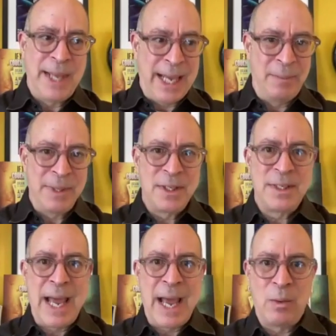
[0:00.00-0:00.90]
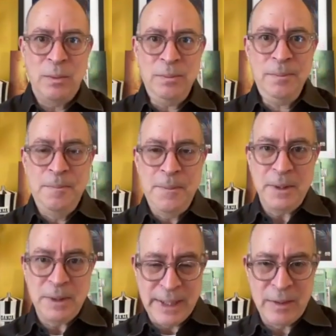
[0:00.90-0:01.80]
cannabis is now
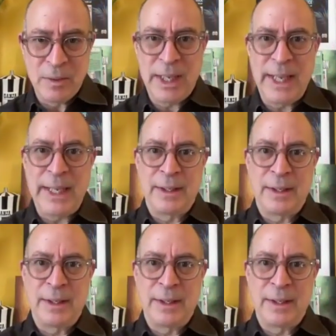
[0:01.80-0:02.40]
legal